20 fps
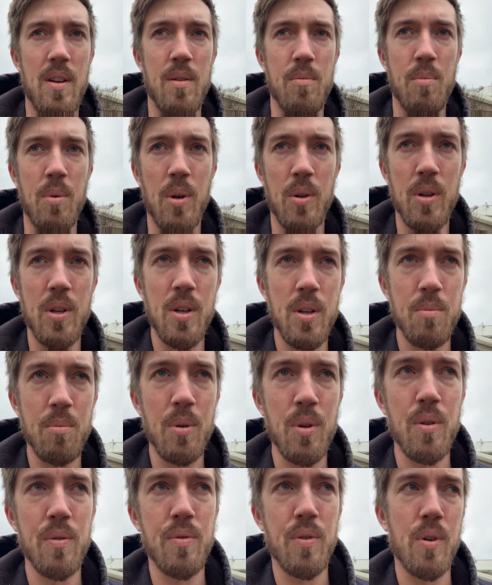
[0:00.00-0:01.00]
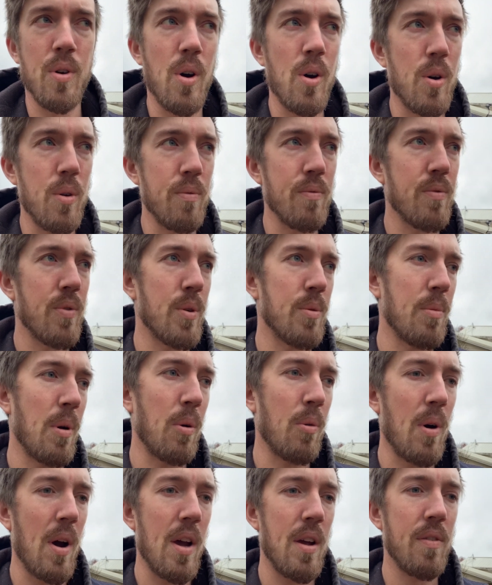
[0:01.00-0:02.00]
building a beautiful home for my
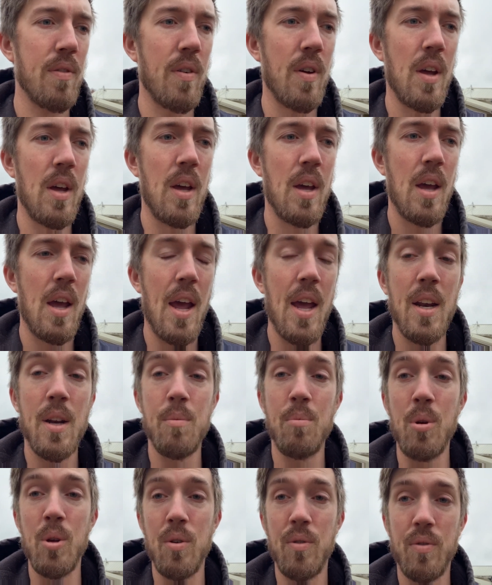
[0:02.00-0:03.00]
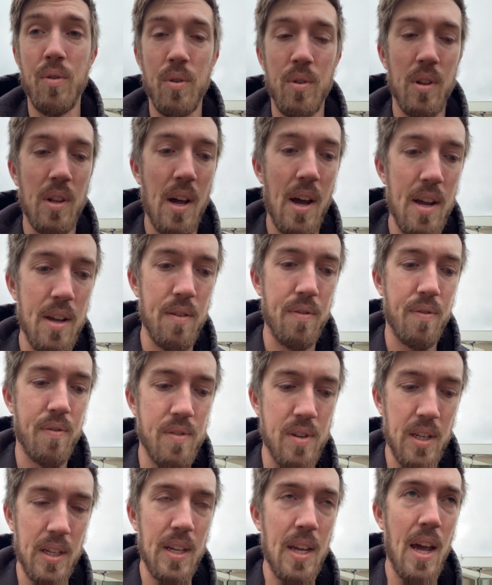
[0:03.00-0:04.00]
wife and a beautiful life
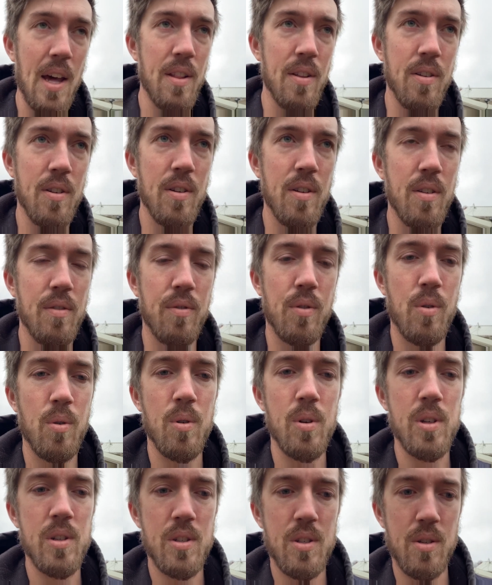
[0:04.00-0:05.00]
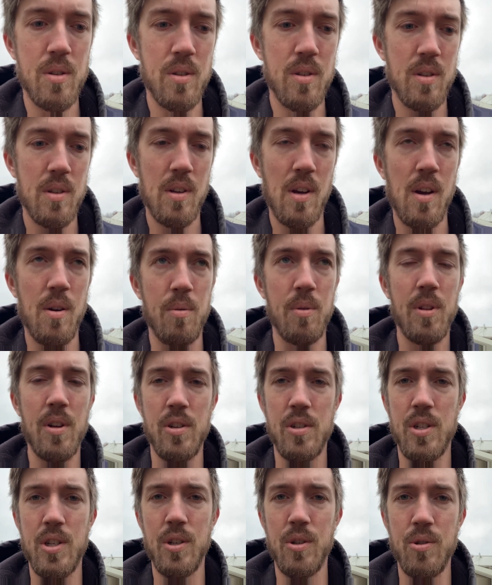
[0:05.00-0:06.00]
together, of course, with our
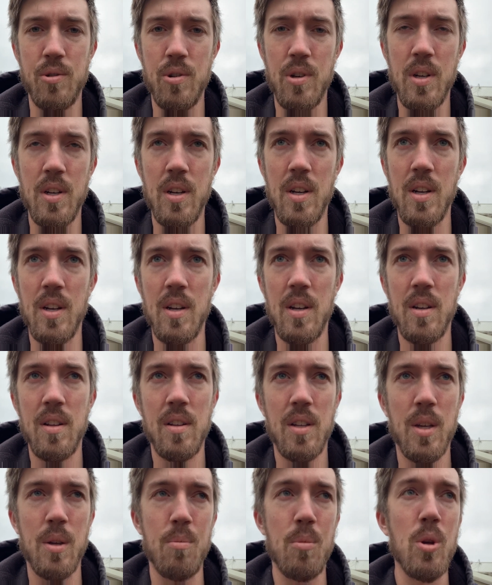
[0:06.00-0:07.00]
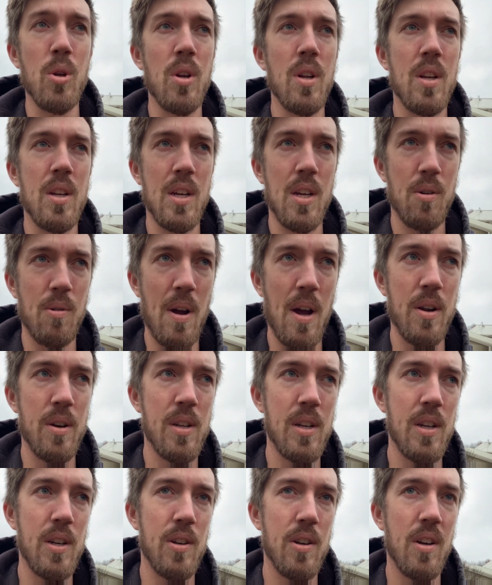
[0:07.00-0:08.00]
children and community around
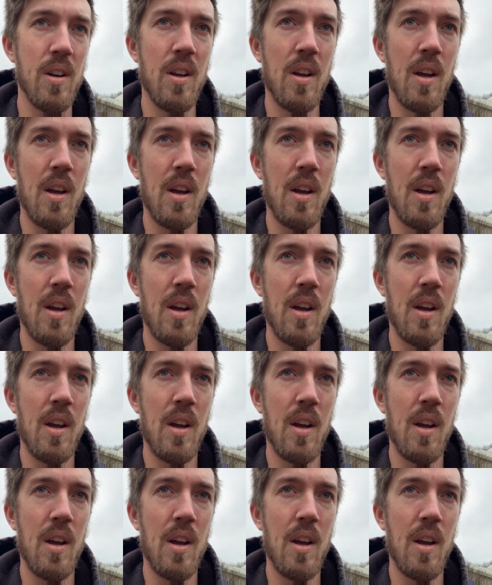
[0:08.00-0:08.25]
here.